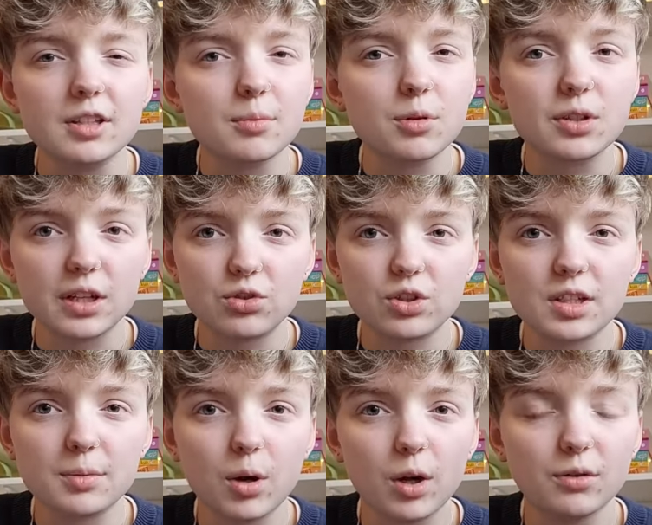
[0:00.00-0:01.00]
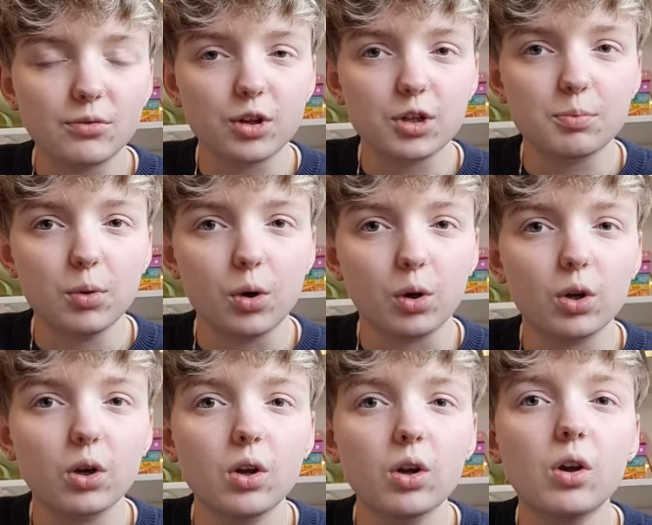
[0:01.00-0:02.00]
is the most interesting part of the first
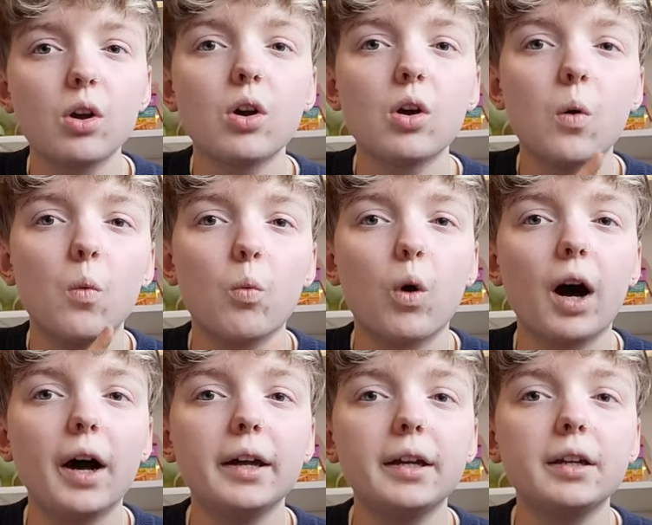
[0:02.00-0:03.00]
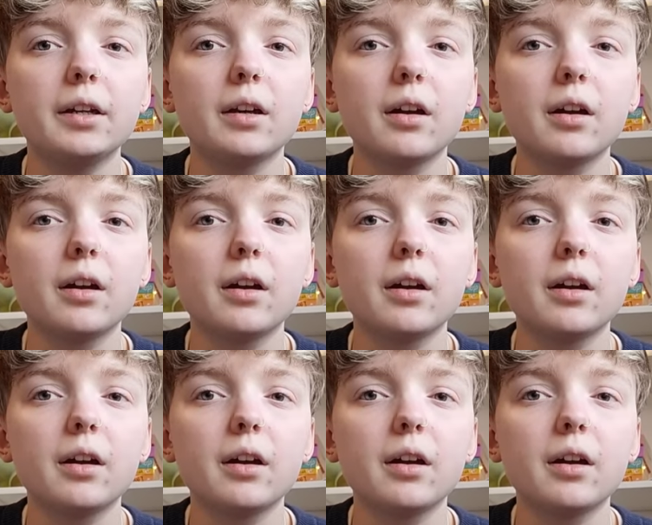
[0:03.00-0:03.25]
book, why